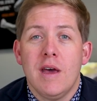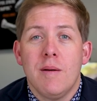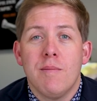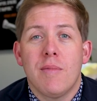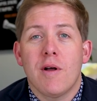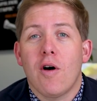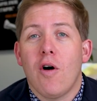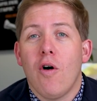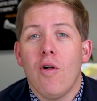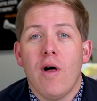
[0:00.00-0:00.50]

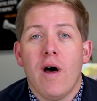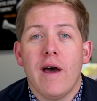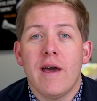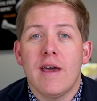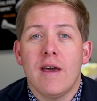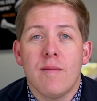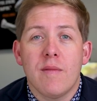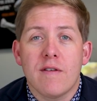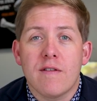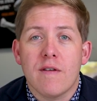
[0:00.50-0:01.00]
But all I
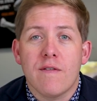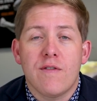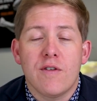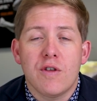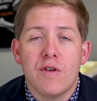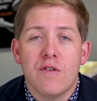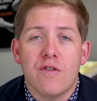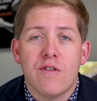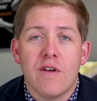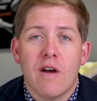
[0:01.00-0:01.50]
am as a
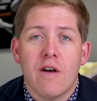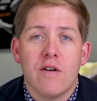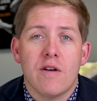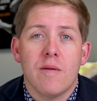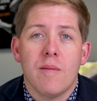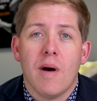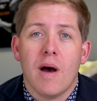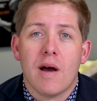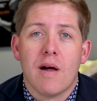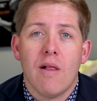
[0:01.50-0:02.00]
fiduciary to
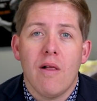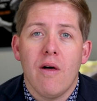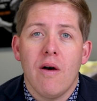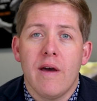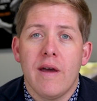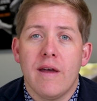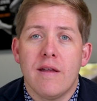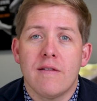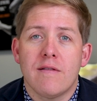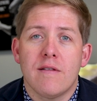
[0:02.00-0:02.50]
my
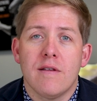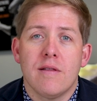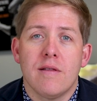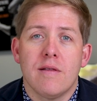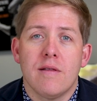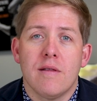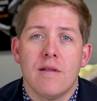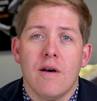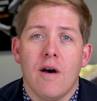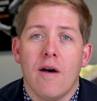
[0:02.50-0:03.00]
clients
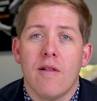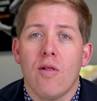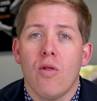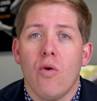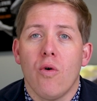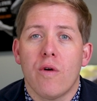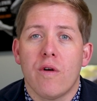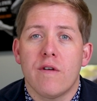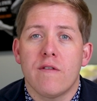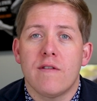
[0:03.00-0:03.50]
and the other
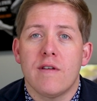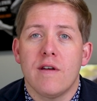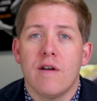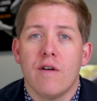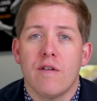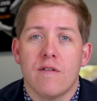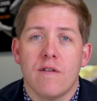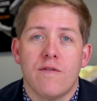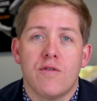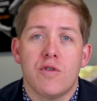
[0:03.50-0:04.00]
lawyers here
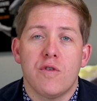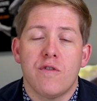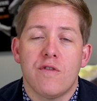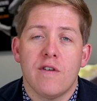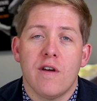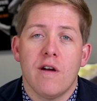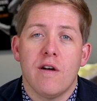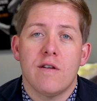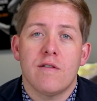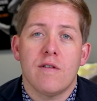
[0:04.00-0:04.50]
as a
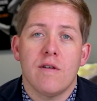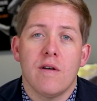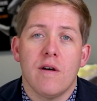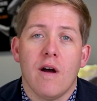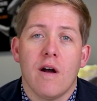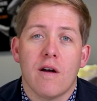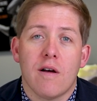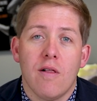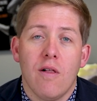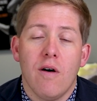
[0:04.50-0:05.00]
fiduciary to
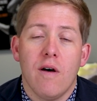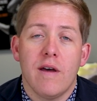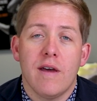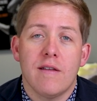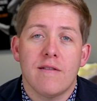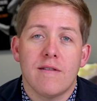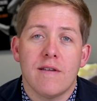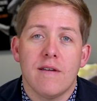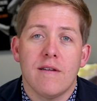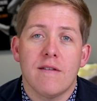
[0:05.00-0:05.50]
our
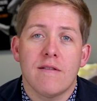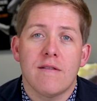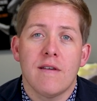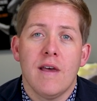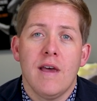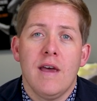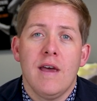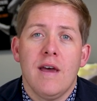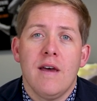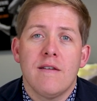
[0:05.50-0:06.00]
clients is
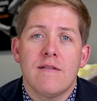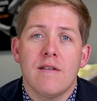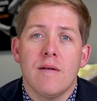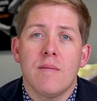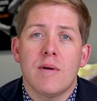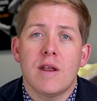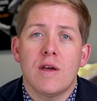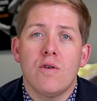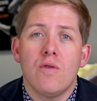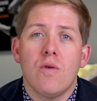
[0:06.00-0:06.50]

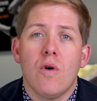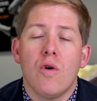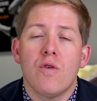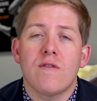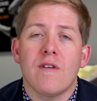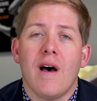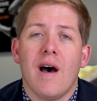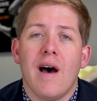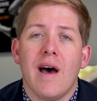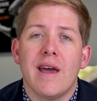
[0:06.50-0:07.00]
somebody who
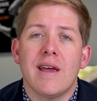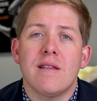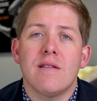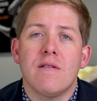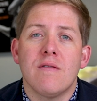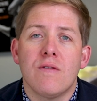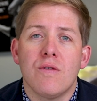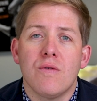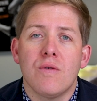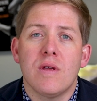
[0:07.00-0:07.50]
owes a
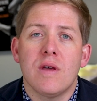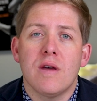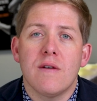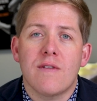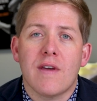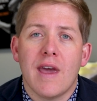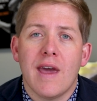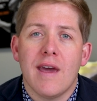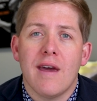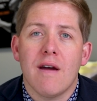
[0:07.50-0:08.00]
heightened duty of
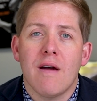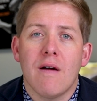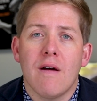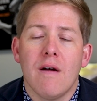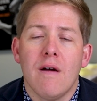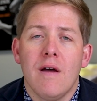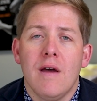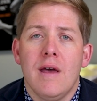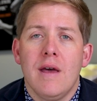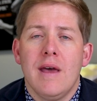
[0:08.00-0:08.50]

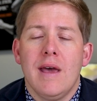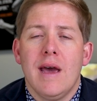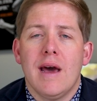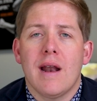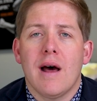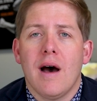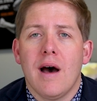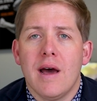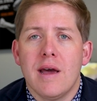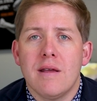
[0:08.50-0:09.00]
care and
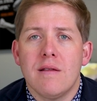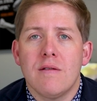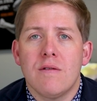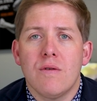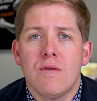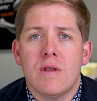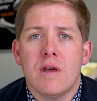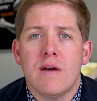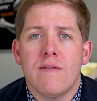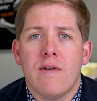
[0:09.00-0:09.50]
a heightened
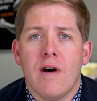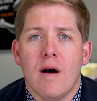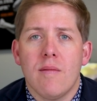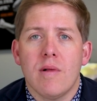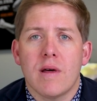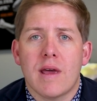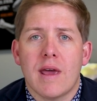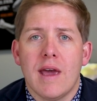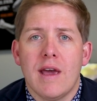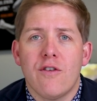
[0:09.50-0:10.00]
duty of
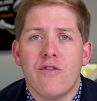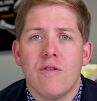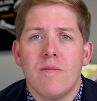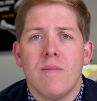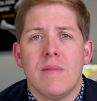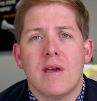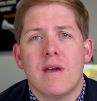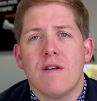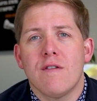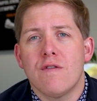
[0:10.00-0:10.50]
obligation
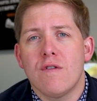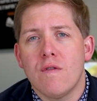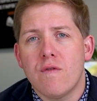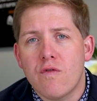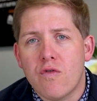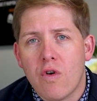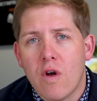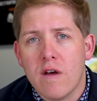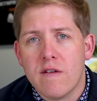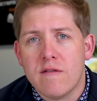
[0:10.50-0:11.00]
because you've
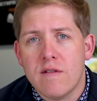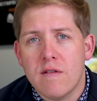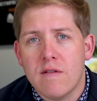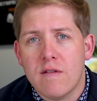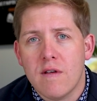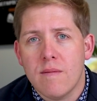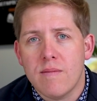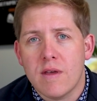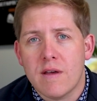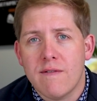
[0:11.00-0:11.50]
trusted
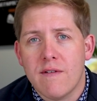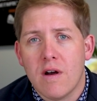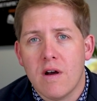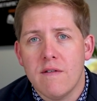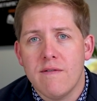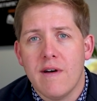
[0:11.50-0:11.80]
something very